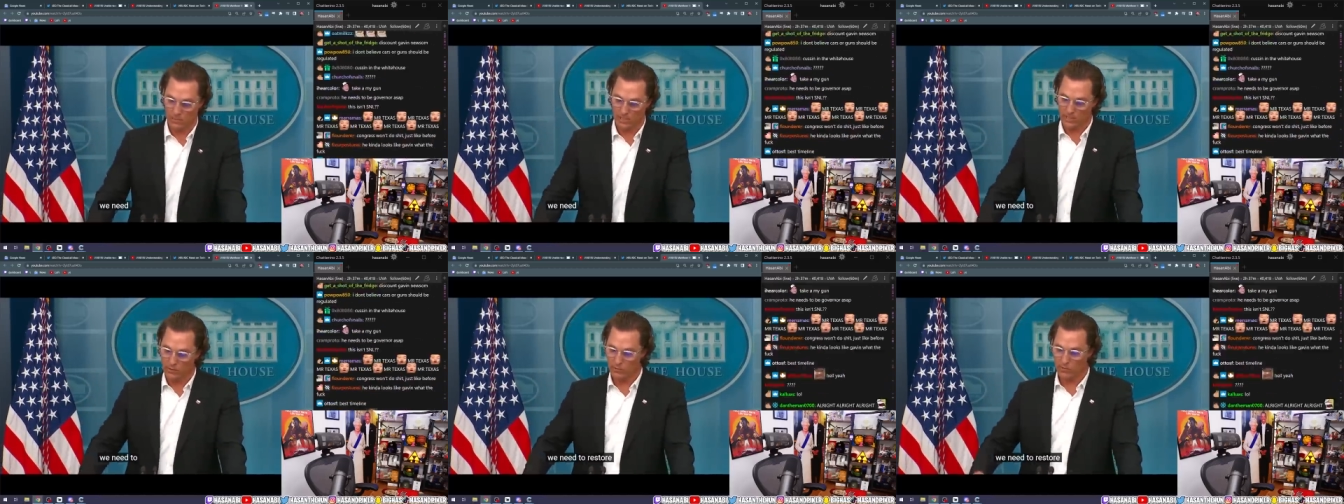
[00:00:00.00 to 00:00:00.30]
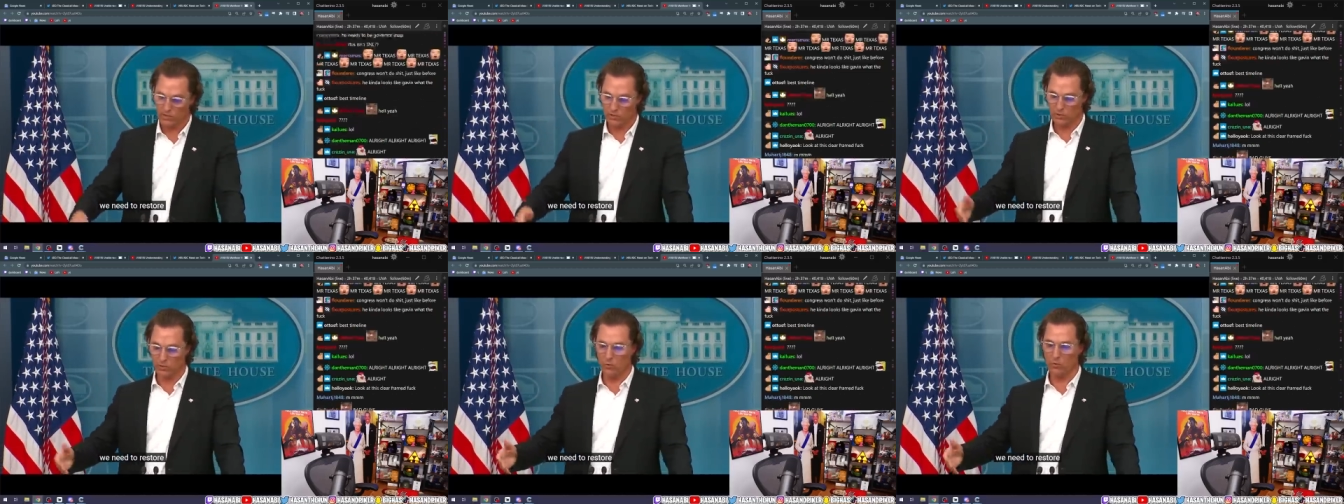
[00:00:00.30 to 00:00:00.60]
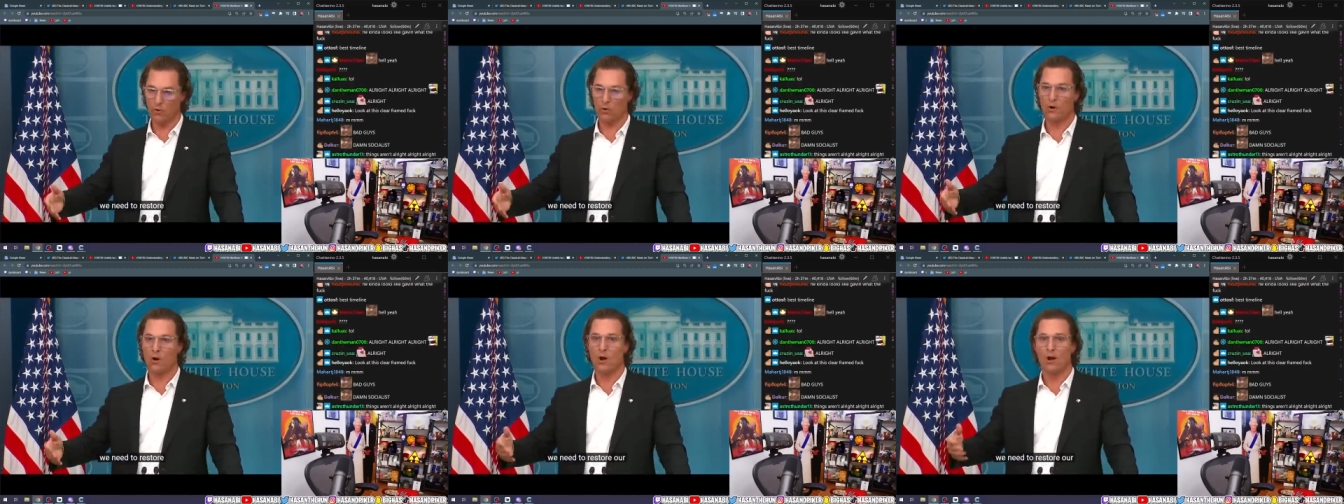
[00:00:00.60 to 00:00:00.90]
We need to
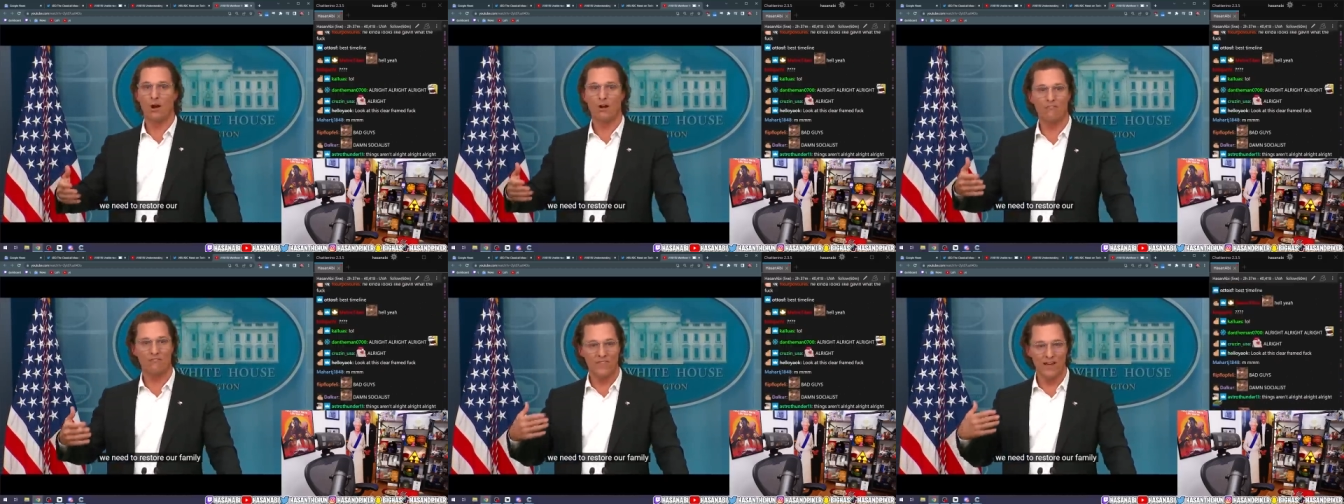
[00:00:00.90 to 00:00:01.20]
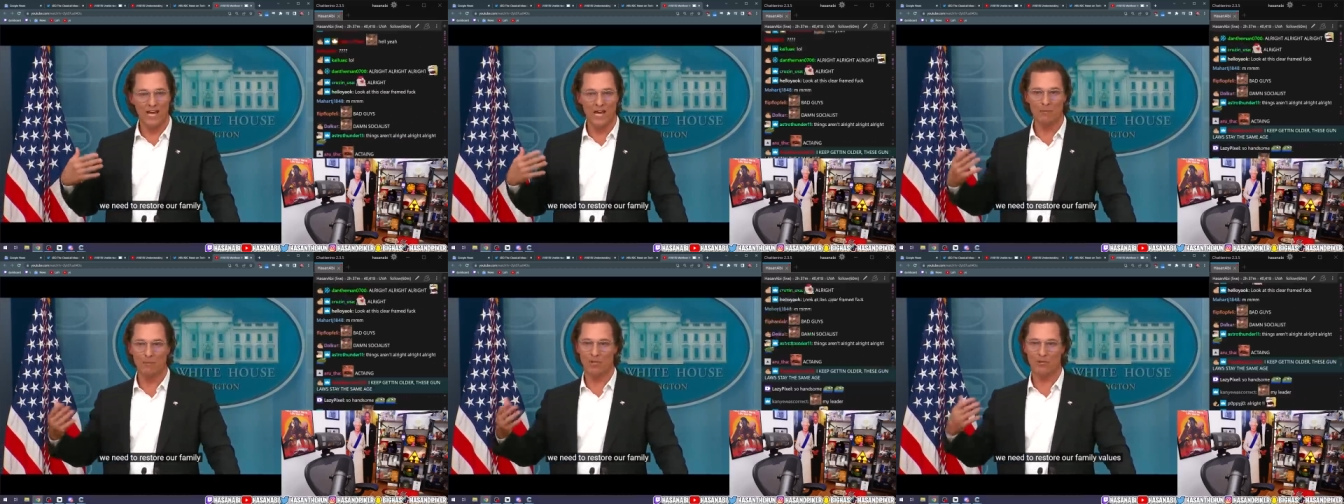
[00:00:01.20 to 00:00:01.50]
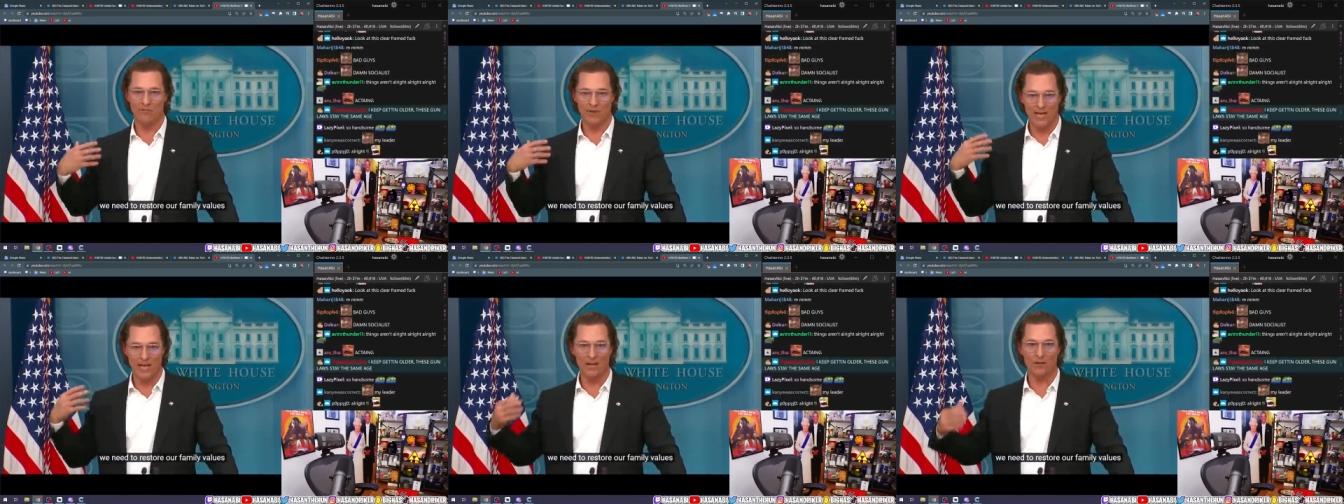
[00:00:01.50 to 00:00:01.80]
restore our
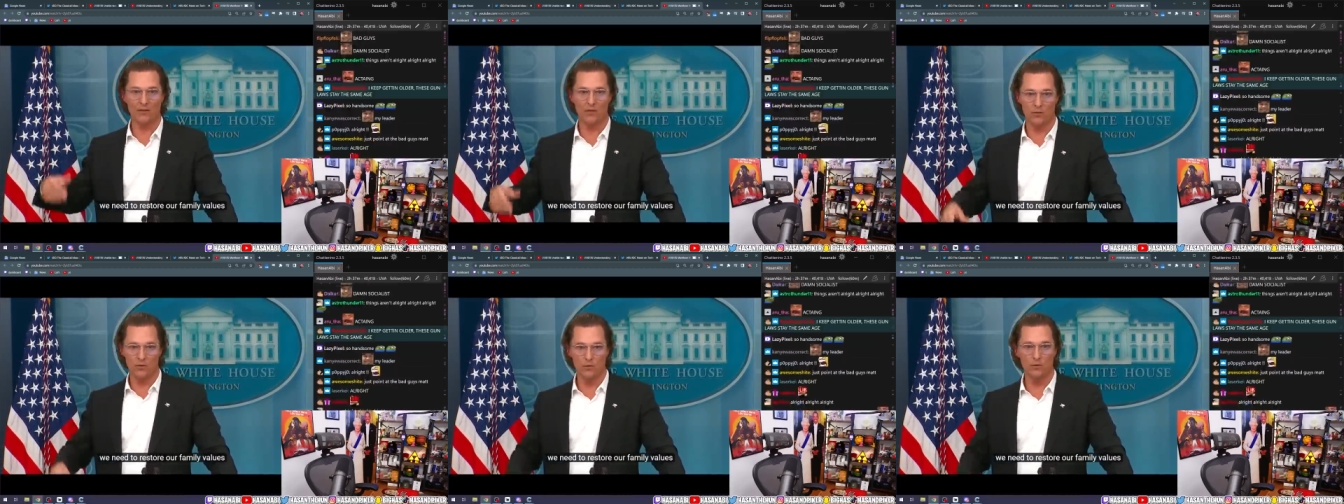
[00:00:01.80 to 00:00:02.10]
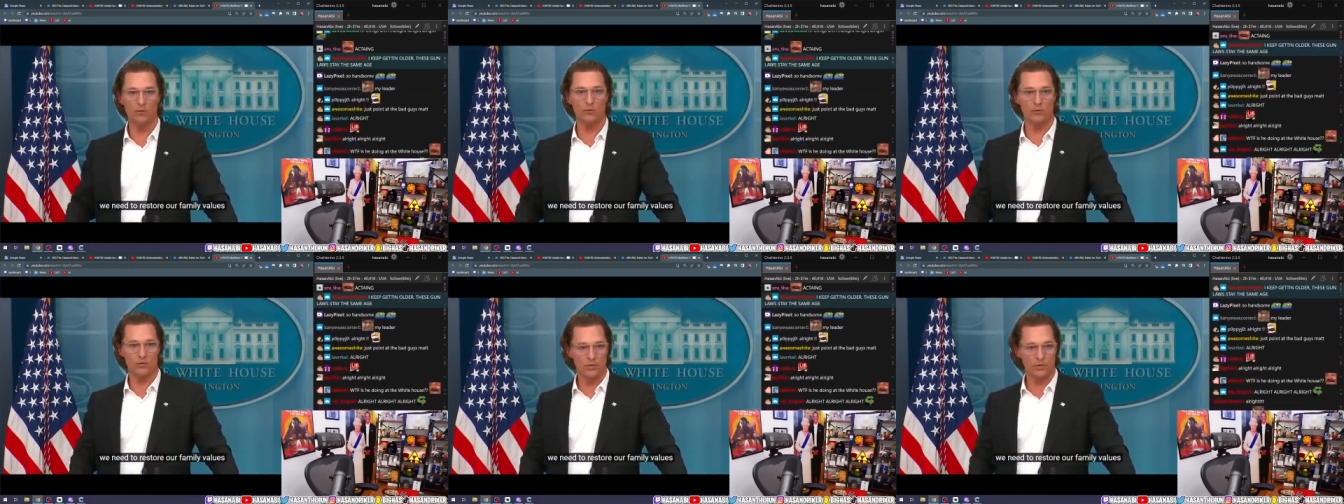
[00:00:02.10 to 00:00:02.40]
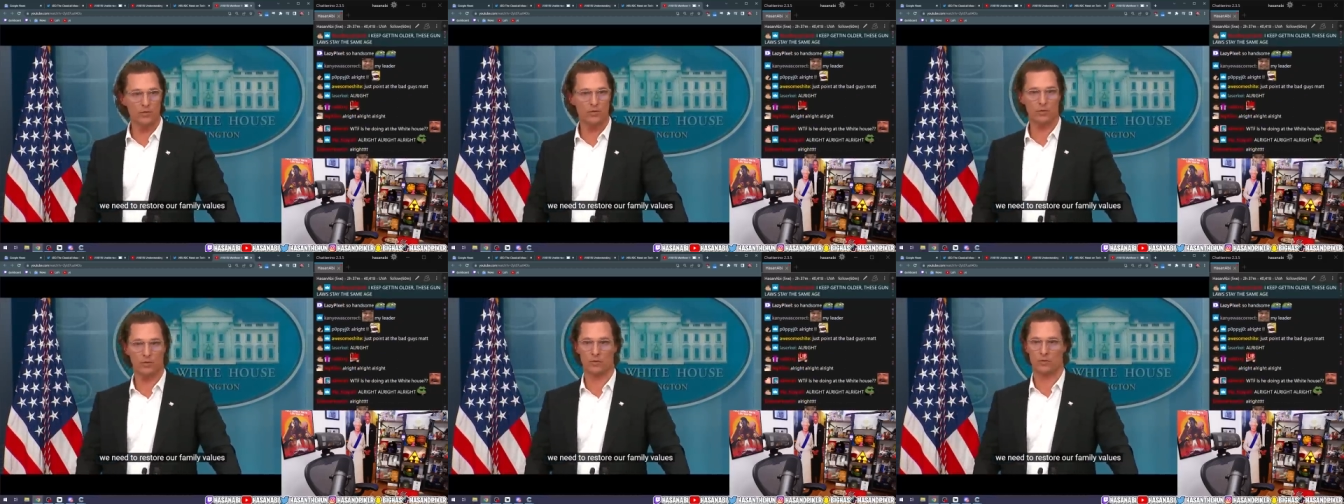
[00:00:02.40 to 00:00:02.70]
family
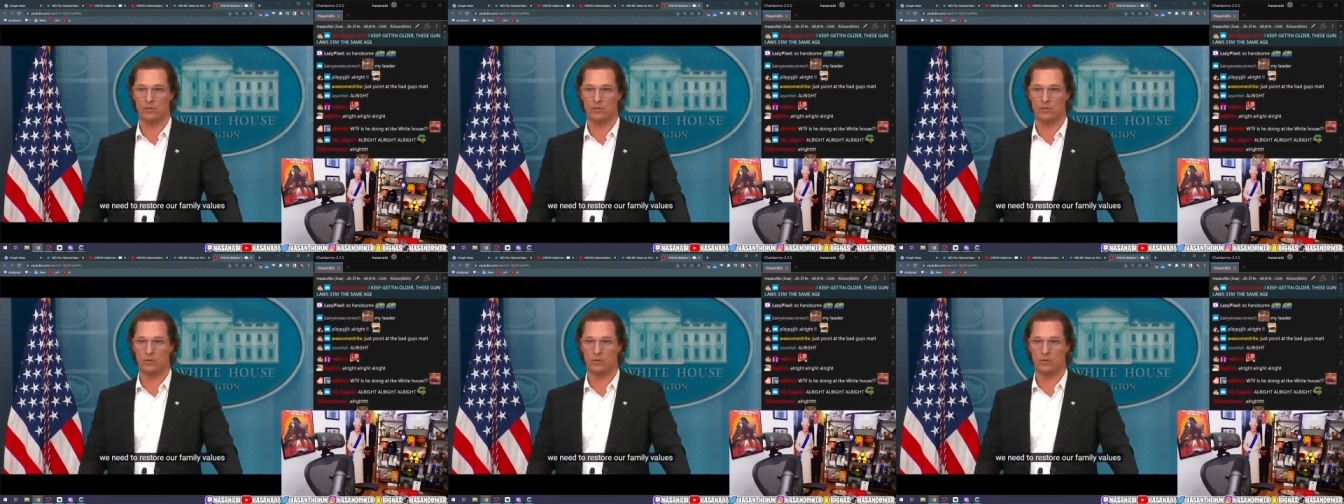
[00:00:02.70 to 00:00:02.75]
values.